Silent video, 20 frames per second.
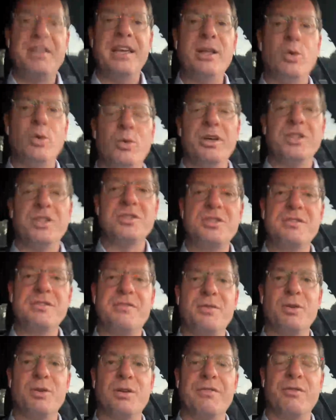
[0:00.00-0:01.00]
tailwinds
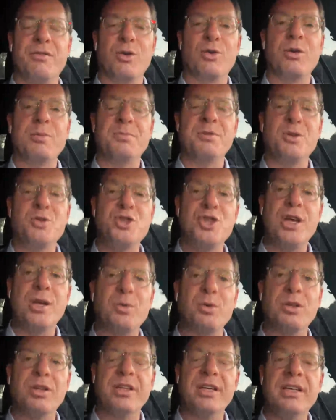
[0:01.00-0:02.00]
for crypto
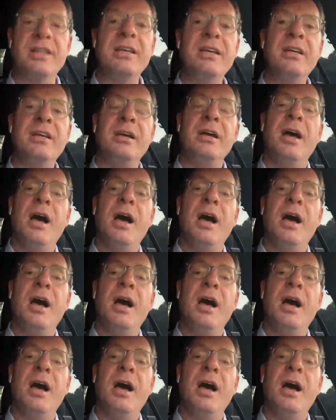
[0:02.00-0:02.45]
generally.